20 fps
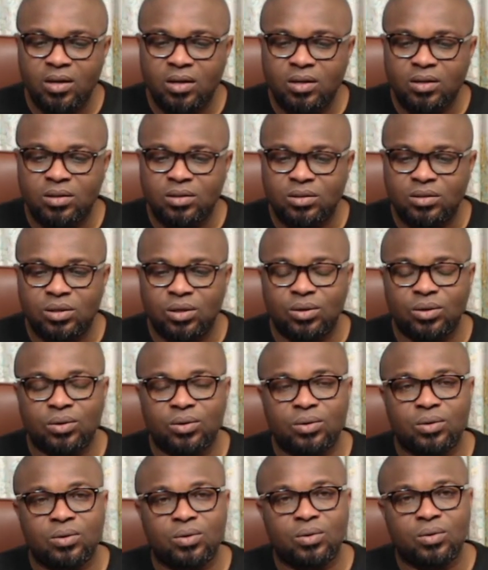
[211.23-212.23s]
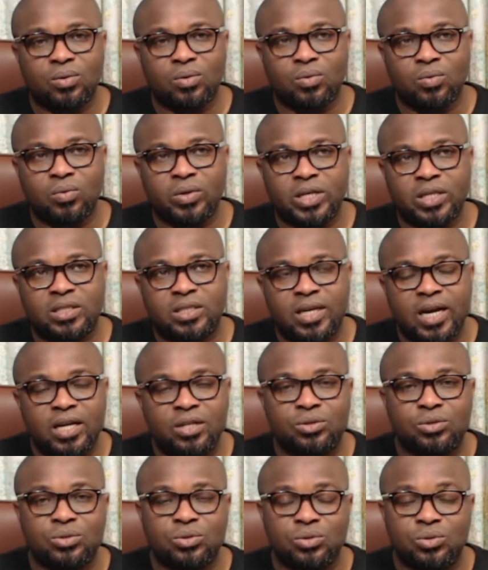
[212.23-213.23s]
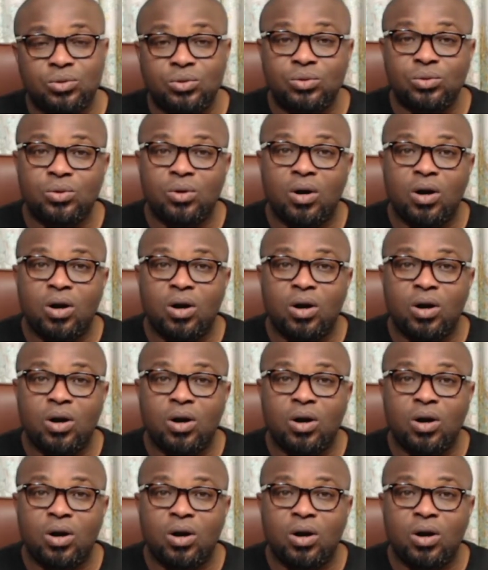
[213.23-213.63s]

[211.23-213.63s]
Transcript: So we tend to do